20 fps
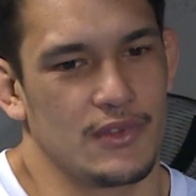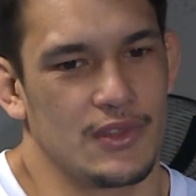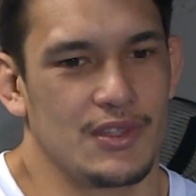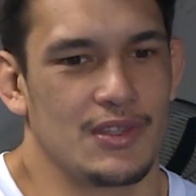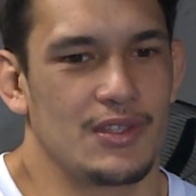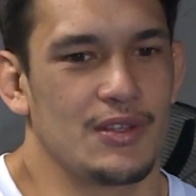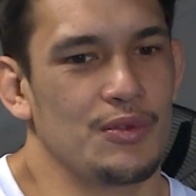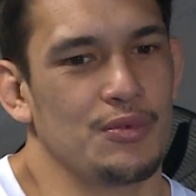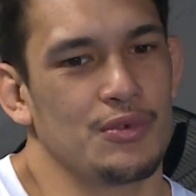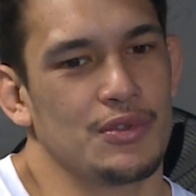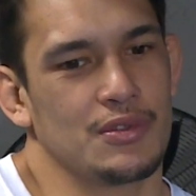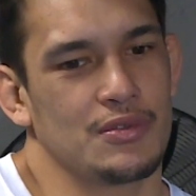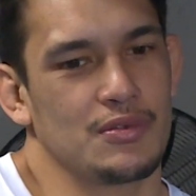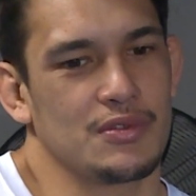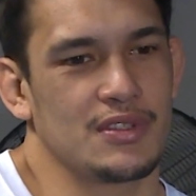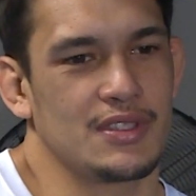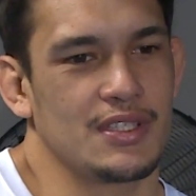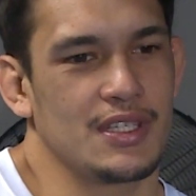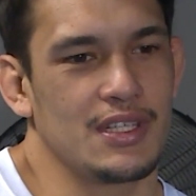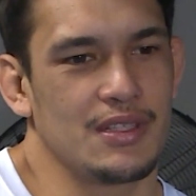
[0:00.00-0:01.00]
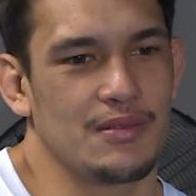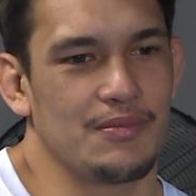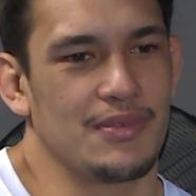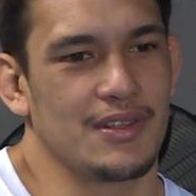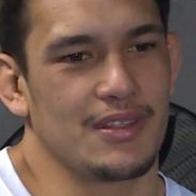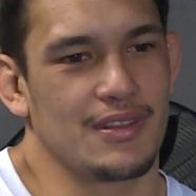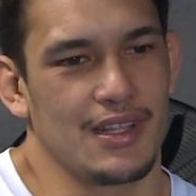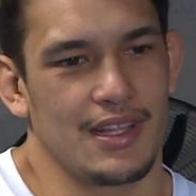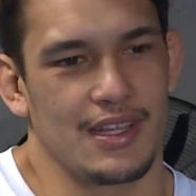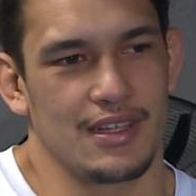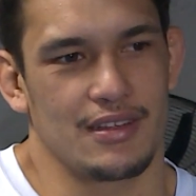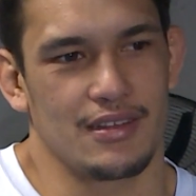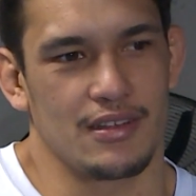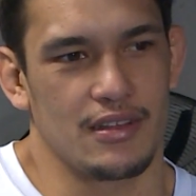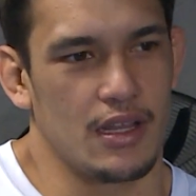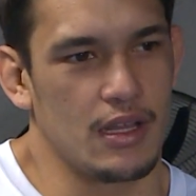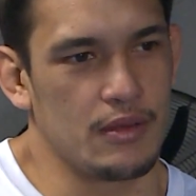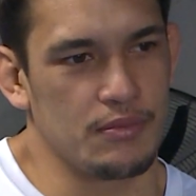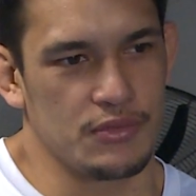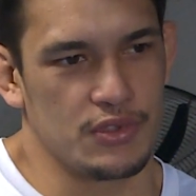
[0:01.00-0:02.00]
don't want to say it, but like
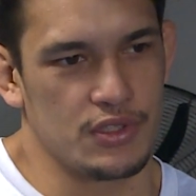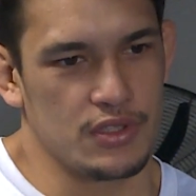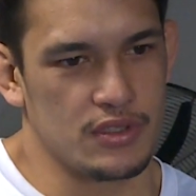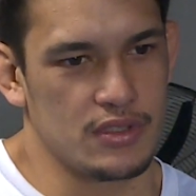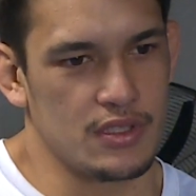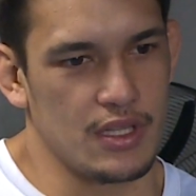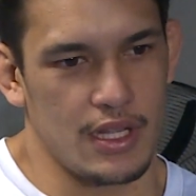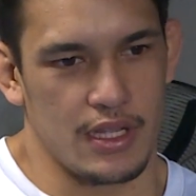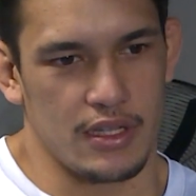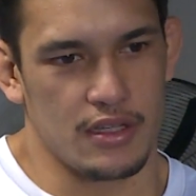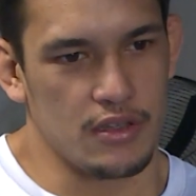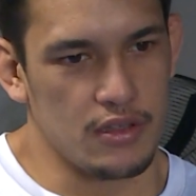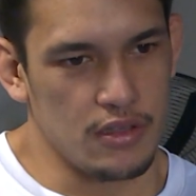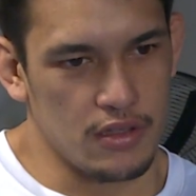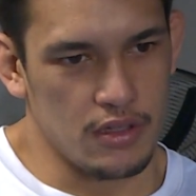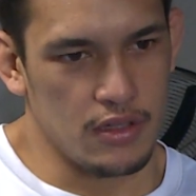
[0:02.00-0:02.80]
I'm just like